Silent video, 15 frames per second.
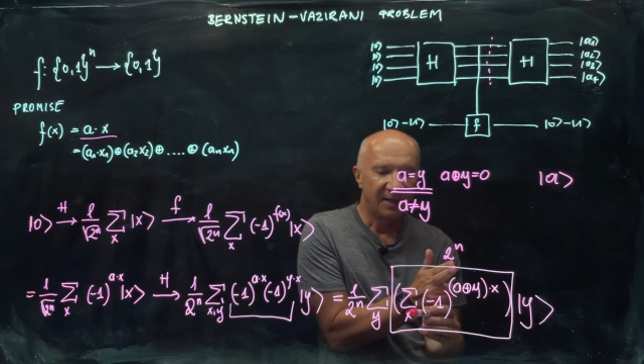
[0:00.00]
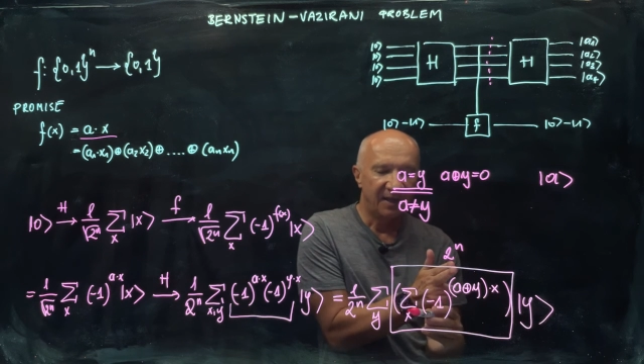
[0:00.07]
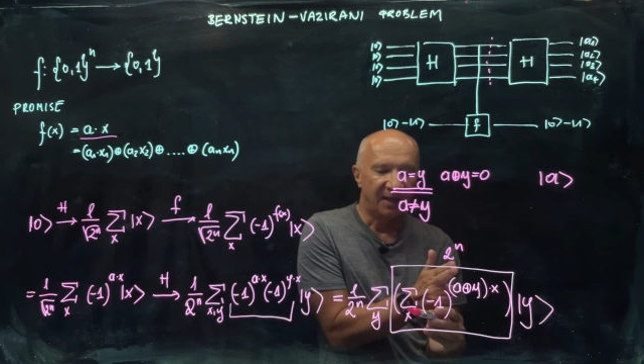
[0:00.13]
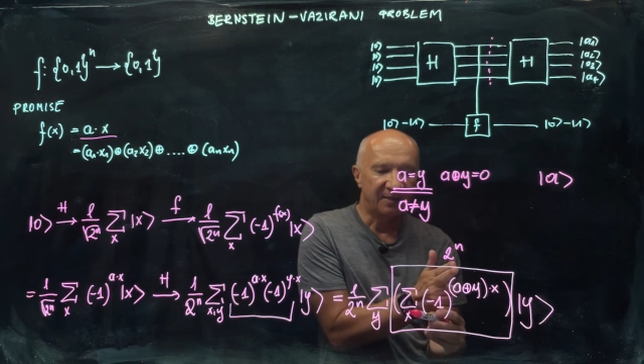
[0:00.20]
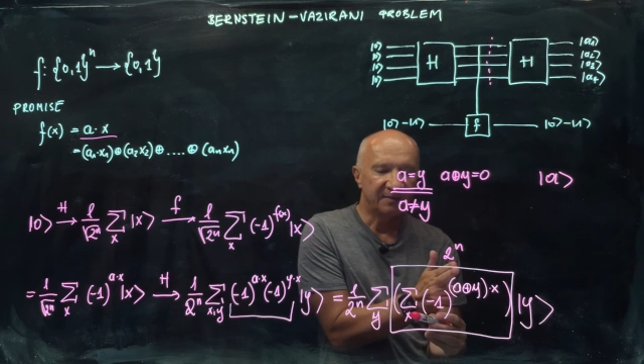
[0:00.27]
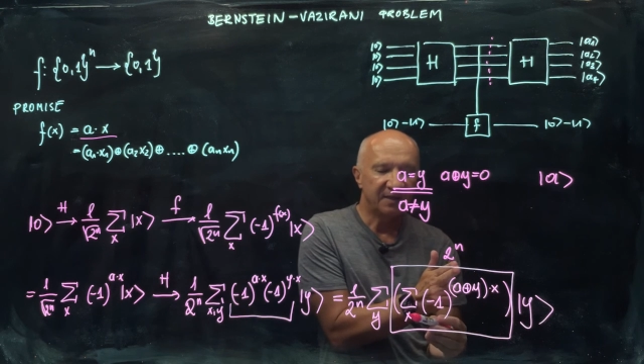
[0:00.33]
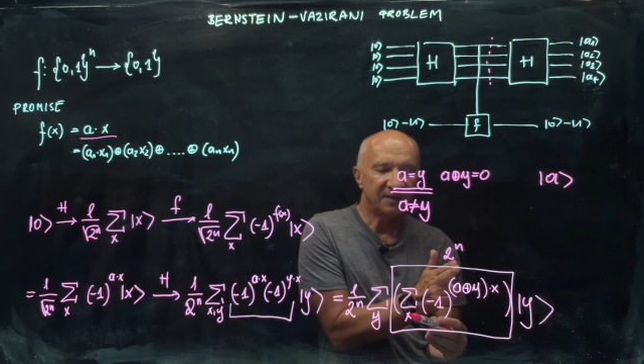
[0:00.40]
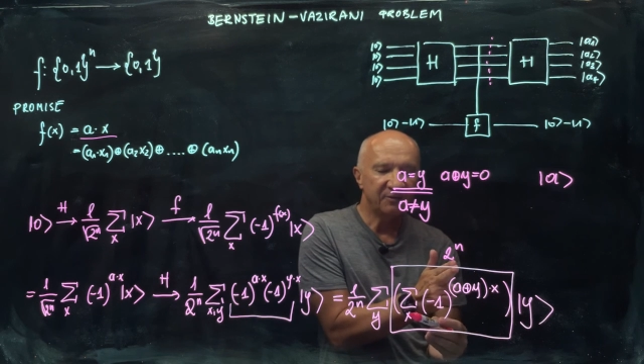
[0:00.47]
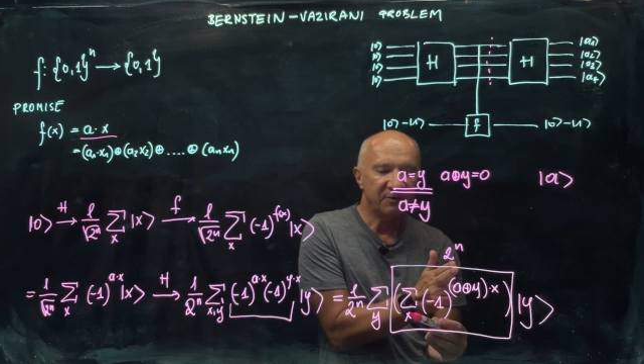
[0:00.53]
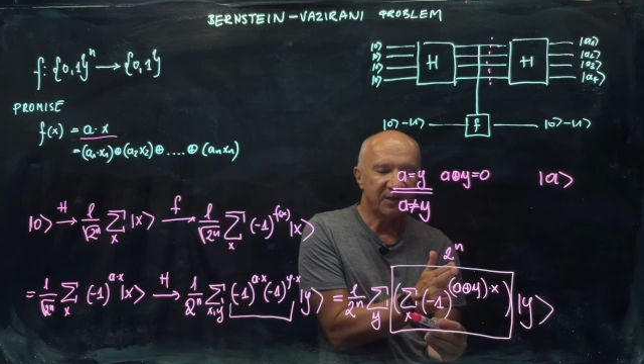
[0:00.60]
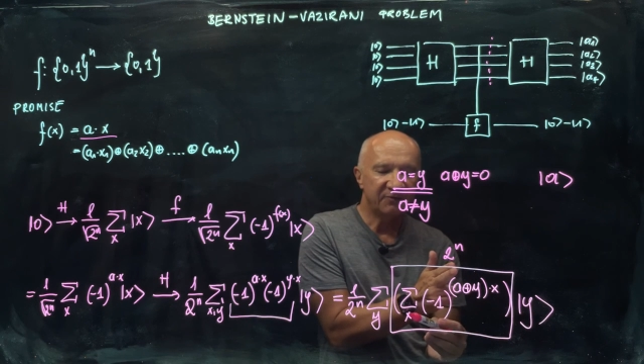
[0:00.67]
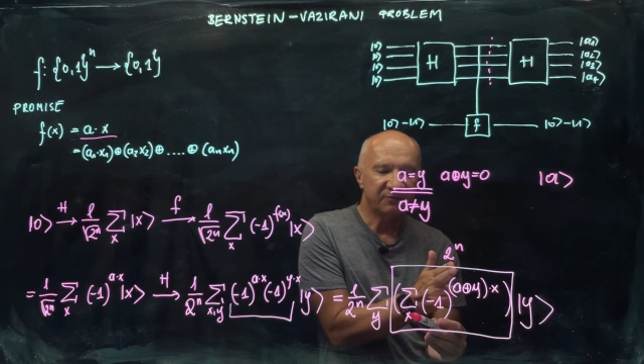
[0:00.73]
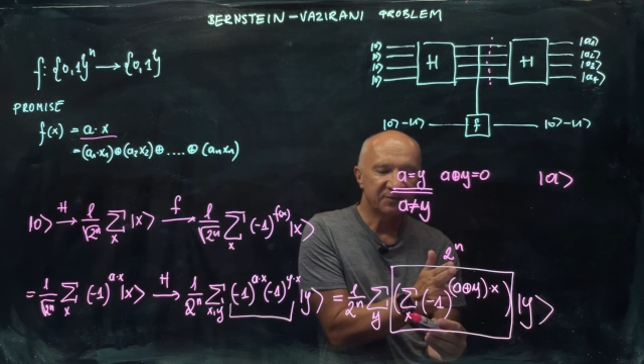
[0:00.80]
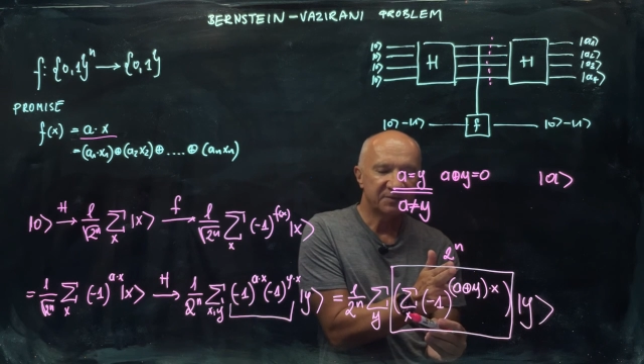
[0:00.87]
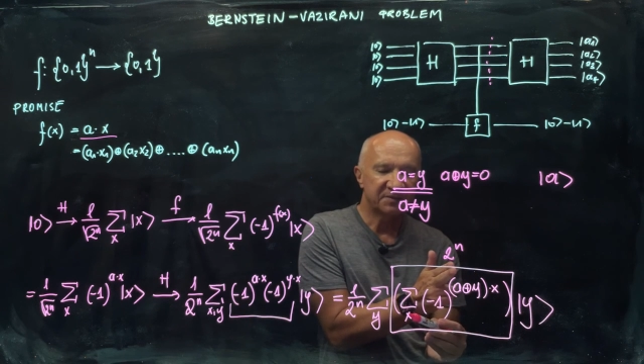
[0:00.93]
And then you
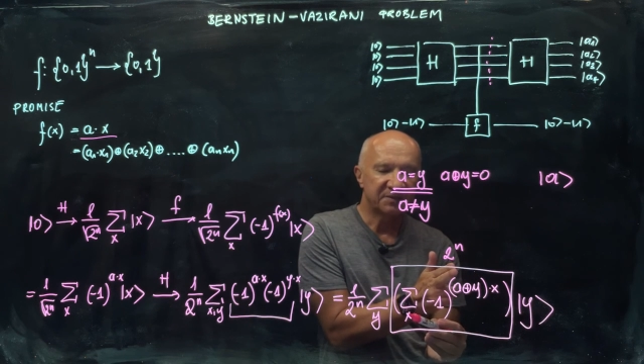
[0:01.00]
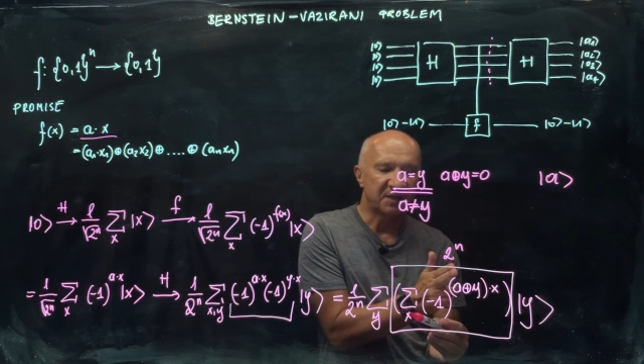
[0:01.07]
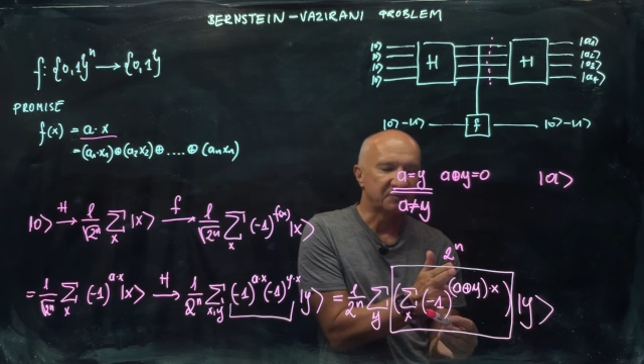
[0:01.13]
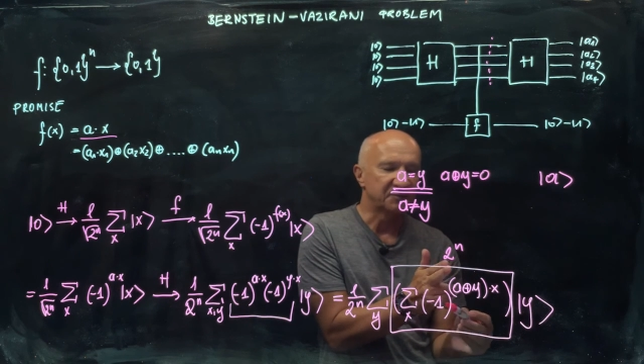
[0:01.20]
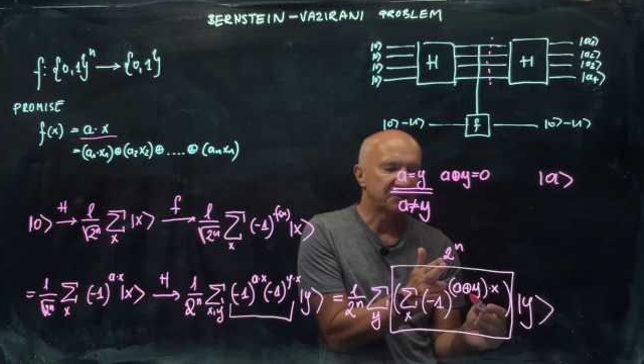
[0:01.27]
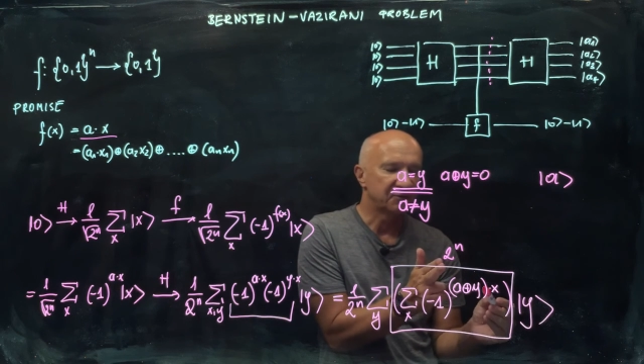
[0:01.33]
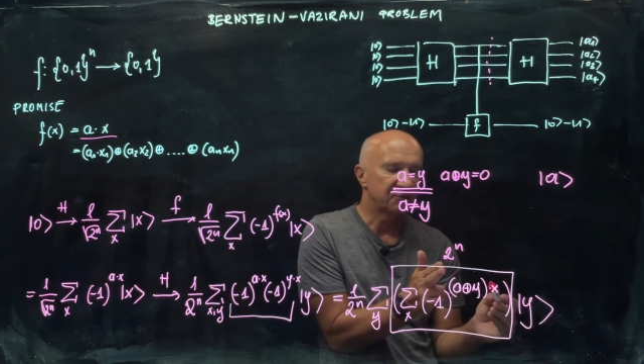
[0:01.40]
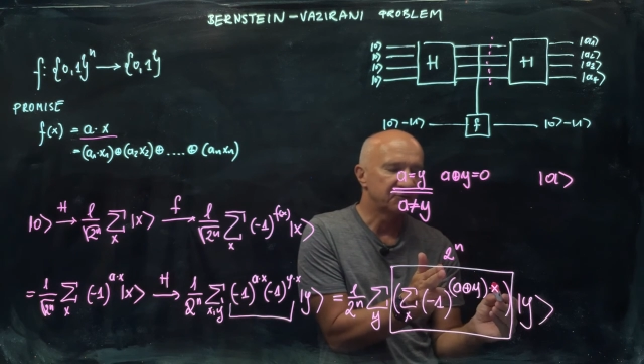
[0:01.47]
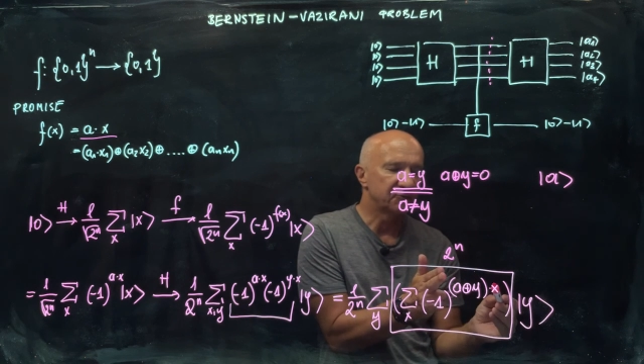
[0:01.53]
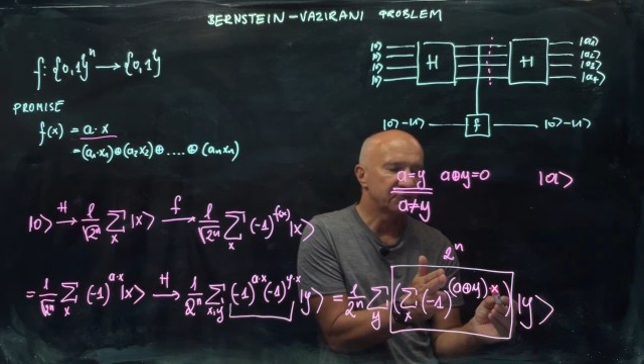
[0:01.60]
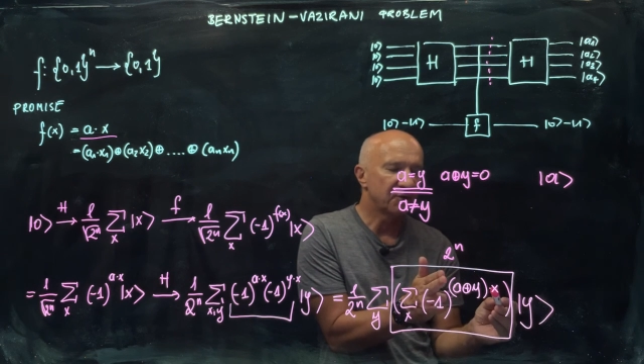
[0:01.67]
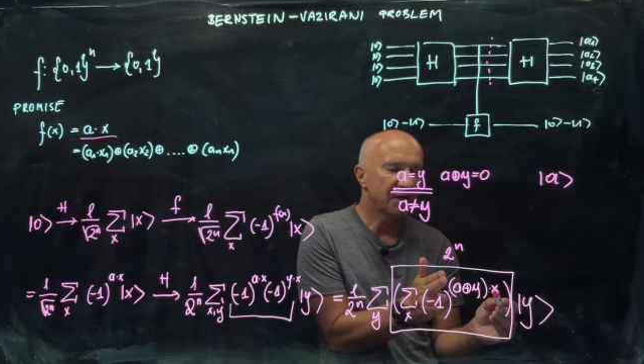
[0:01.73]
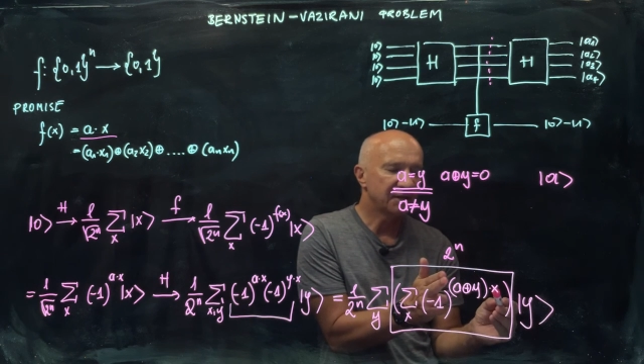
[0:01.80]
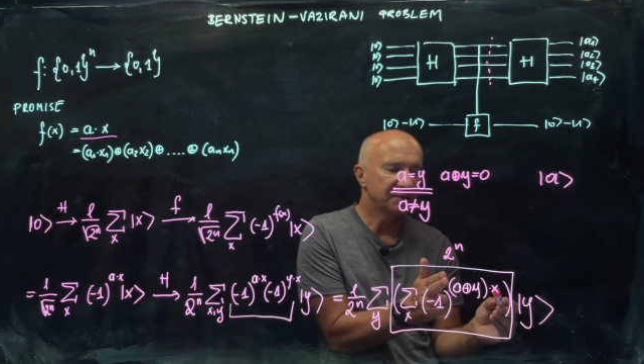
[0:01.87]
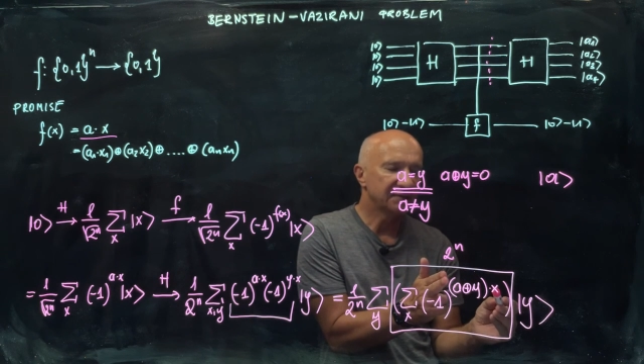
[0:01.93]
have this sum, so you
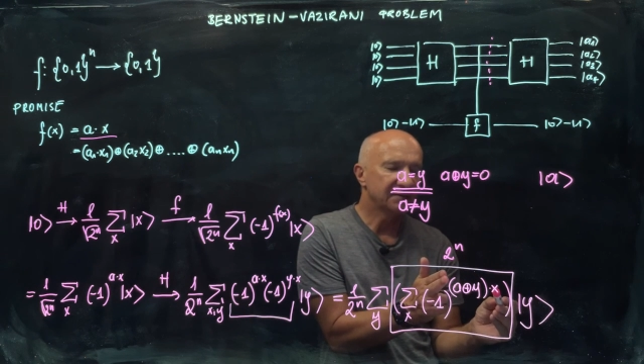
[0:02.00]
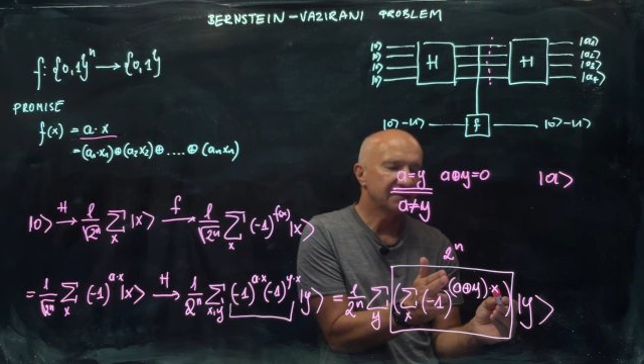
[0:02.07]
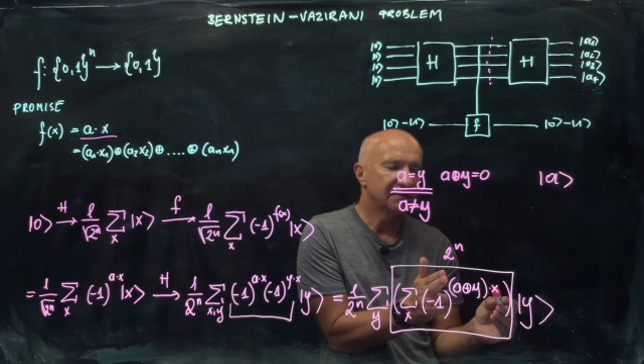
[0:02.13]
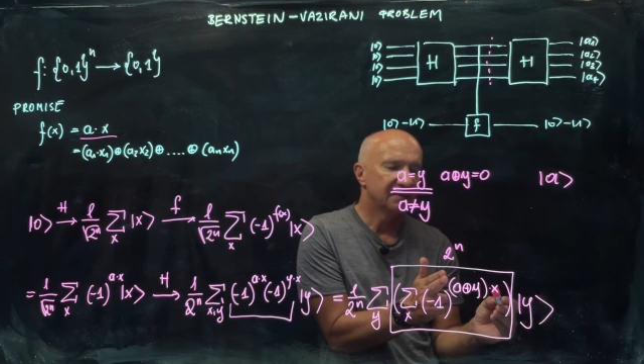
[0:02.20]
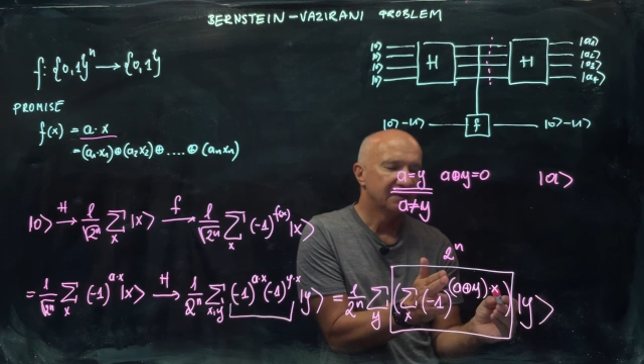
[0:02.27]
run